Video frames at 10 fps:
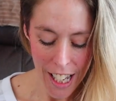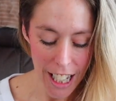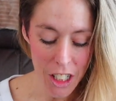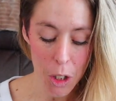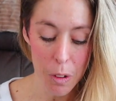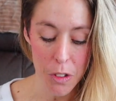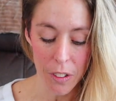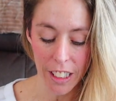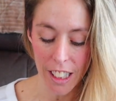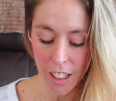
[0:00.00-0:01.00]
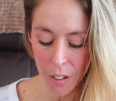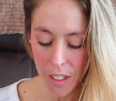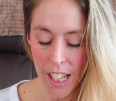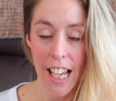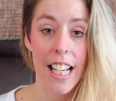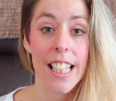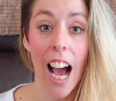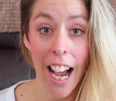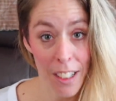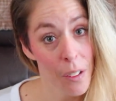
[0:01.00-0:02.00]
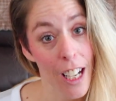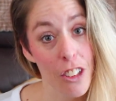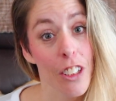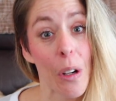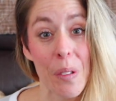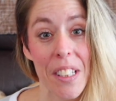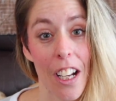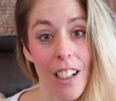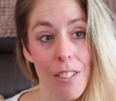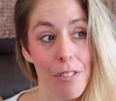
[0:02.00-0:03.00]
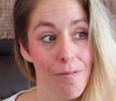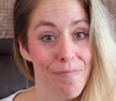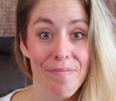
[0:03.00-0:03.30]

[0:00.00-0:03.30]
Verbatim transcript: And you know what's really cute is I don't actually own a scarf.